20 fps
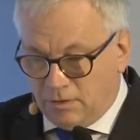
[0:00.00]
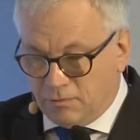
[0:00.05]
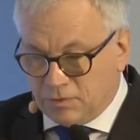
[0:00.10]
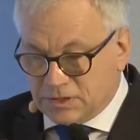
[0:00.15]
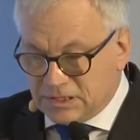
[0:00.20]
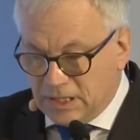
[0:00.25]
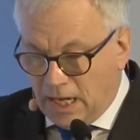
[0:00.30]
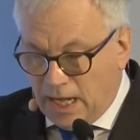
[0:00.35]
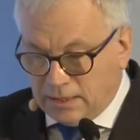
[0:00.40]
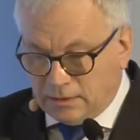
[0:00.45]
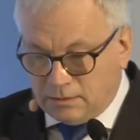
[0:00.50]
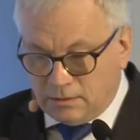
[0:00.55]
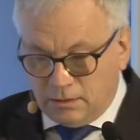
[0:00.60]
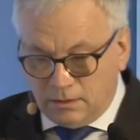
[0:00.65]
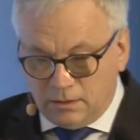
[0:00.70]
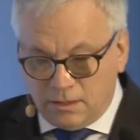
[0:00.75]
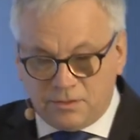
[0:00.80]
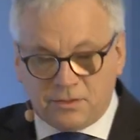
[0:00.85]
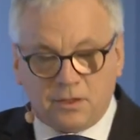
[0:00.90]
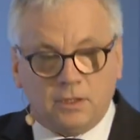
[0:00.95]

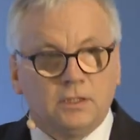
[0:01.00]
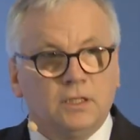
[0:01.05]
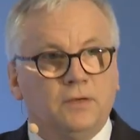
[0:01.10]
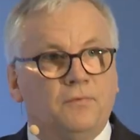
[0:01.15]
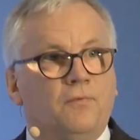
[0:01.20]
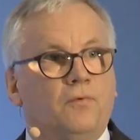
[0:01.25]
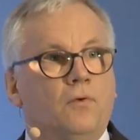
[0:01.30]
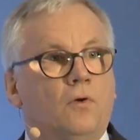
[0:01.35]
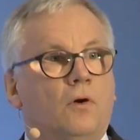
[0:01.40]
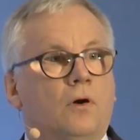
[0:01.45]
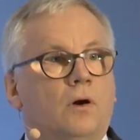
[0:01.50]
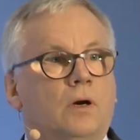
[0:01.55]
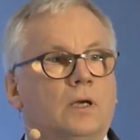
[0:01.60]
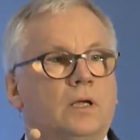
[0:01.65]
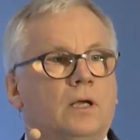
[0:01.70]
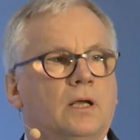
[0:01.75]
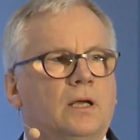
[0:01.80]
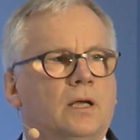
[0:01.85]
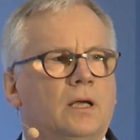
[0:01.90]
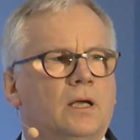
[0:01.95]
Recital 34,
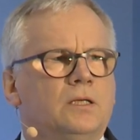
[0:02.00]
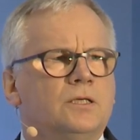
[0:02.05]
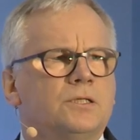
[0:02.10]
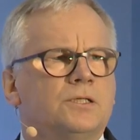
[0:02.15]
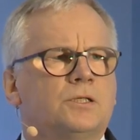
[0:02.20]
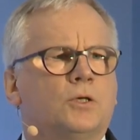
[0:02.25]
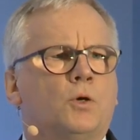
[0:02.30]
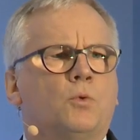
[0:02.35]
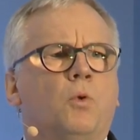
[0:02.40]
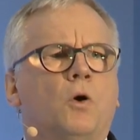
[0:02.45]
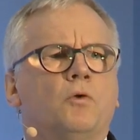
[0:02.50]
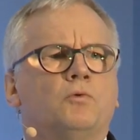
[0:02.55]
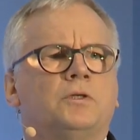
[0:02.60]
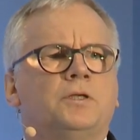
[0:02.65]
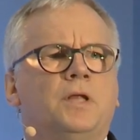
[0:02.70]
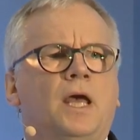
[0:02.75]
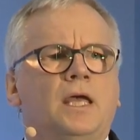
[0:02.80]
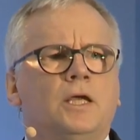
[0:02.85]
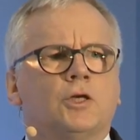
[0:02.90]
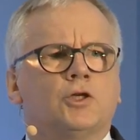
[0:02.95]
it is a
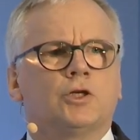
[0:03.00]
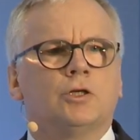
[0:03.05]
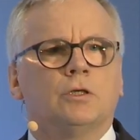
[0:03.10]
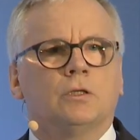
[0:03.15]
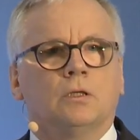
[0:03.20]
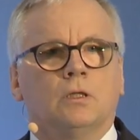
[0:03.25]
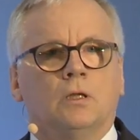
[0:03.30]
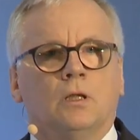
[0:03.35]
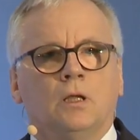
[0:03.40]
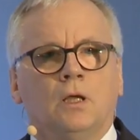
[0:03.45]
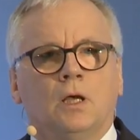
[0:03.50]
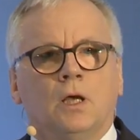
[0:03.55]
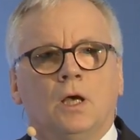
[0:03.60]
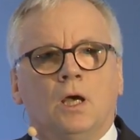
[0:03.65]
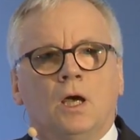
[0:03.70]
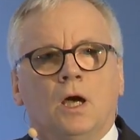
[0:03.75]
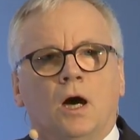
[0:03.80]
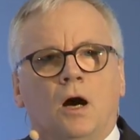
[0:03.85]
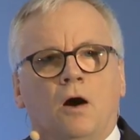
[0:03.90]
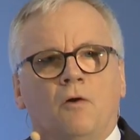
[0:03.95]
quotation
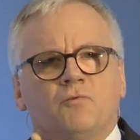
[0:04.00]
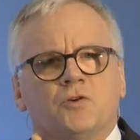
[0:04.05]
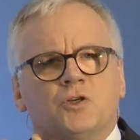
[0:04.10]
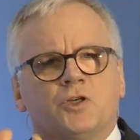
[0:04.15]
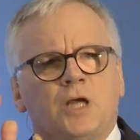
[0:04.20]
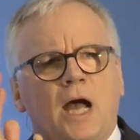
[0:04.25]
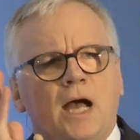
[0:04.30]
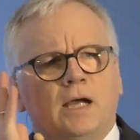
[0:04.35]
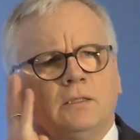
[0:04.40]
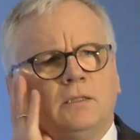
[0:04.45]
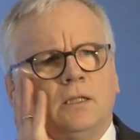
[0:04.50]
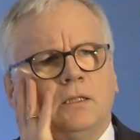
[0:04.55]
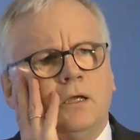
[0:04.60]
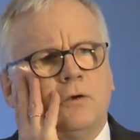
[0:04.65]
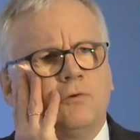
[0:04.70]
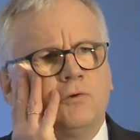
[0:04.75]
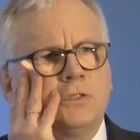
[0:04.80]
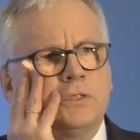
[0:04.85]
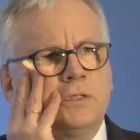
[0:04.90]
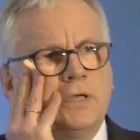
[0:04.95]
of Jacques de
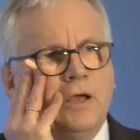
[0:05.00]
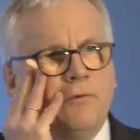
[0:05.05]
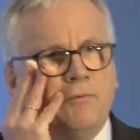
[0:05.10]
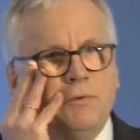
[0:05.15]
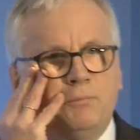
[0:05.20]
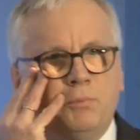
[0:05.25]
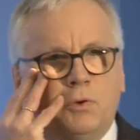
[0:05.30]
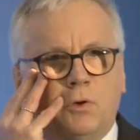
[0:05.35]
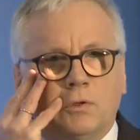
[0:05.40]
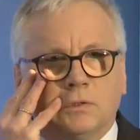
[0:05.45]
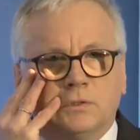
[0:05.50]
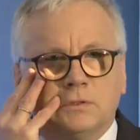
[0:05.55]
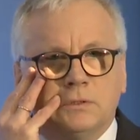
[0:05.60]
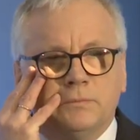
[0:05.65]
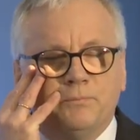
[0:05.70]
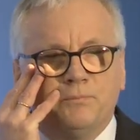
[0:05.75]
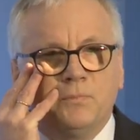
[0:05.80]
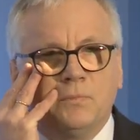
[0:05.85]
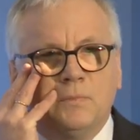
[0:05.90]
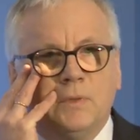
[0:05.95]
la Rossière
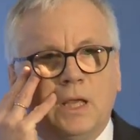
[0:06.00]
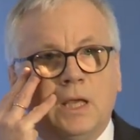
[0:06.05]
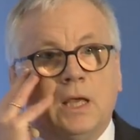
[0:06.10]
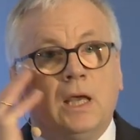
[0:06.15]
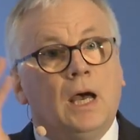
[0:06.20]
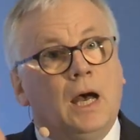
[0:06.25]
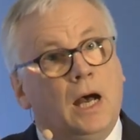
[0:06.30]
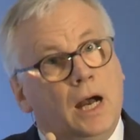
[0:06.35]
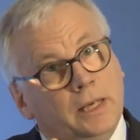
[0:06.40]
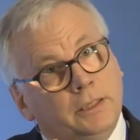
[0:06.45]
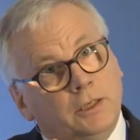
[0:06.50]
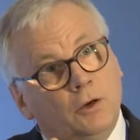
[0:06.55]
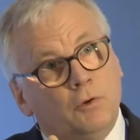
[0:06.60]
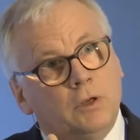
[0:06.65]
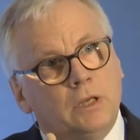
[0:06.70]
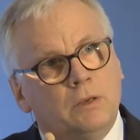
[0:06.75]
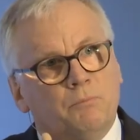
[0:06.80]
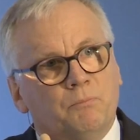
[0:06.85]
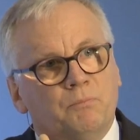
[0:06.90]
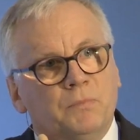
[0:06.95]
report. I
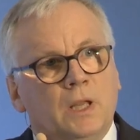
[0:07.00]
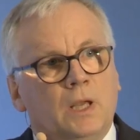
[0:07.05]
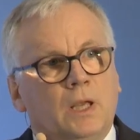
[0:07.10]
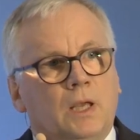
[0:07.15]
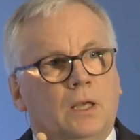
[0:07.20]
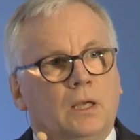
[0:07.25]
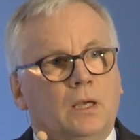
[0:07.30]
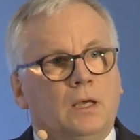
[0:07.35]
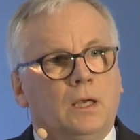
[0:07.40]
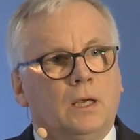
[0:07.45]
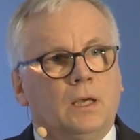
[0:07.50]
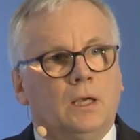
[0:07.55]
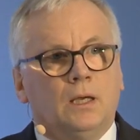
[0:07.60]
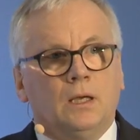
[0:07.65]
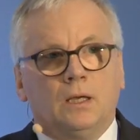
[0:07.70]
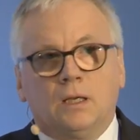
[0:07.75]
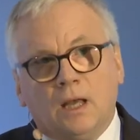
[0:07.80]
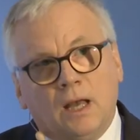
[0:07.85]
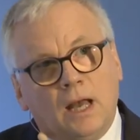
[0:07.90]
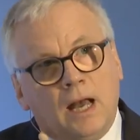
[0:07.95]
know him.
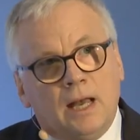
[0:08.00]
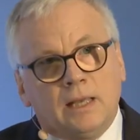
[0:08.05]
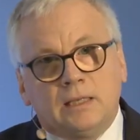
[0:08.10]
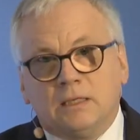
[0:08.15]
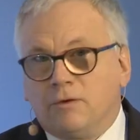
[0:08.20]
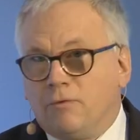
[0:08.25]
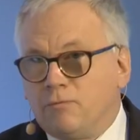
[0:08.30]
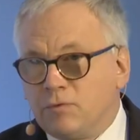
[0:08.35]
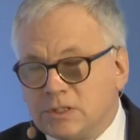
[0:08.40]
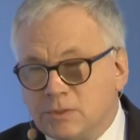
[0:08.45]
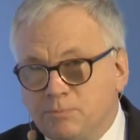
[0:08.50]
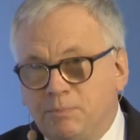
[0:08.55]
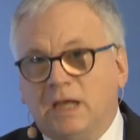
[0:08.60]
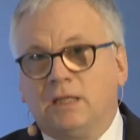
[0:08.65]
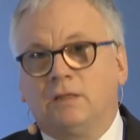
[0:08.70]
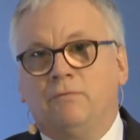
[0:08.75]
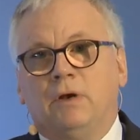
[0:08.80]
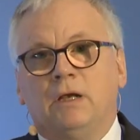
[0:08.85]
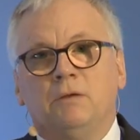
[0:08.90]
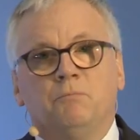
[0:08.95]
I
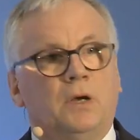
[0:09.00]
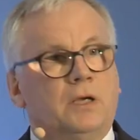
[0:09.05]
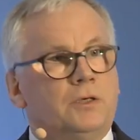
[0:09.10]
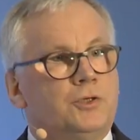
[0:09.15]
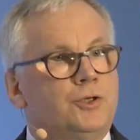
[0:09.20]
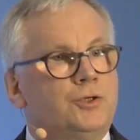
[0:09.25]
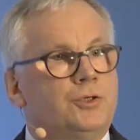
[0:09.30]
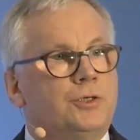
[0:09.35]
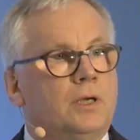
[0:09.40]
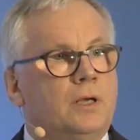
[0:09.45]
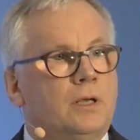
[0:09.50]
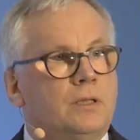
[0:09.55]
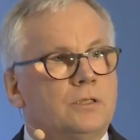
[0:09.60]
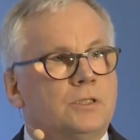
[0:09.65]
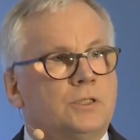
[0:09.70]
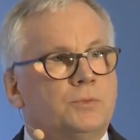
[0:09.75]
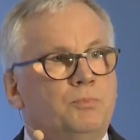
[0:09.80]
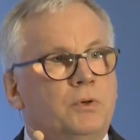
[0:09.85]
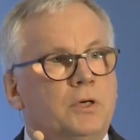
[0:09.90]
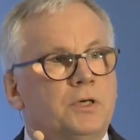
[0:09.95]
respect very much
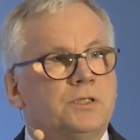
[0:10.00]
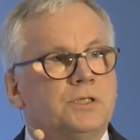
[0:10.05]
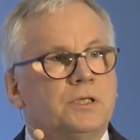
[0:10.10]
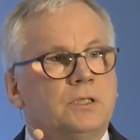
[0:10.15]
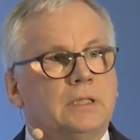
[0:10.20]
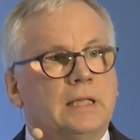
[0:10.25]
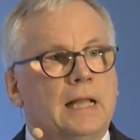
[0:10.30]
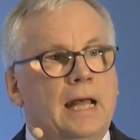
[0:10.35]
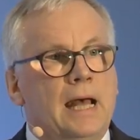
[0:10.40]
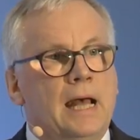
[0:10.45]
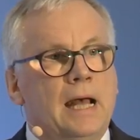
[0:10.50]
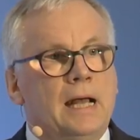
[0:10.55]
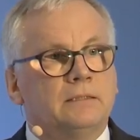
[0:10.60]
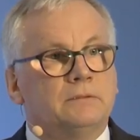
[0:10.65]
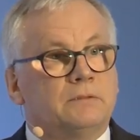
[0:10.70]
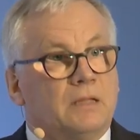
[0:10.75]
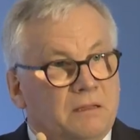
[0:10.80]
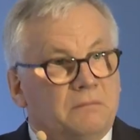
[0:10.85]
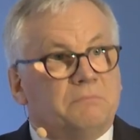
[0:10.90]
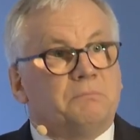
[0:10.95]
this person,
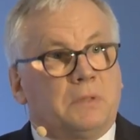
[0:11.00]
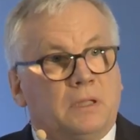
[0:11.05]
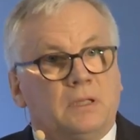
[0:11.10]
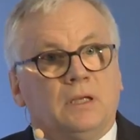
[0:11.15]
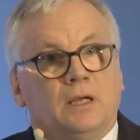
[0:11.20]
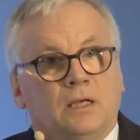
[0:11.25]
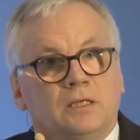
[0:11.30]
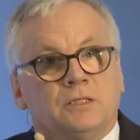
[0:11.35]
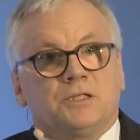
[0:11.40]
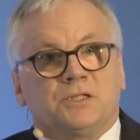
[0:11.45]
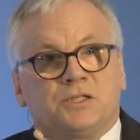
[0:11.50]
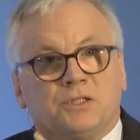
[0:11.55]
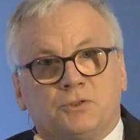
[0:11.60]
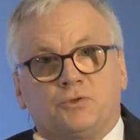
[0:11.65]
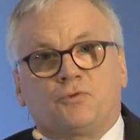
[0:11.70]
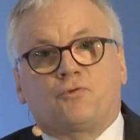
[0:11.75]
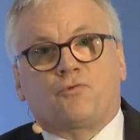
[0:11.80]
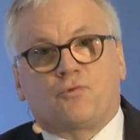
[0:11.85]
and it is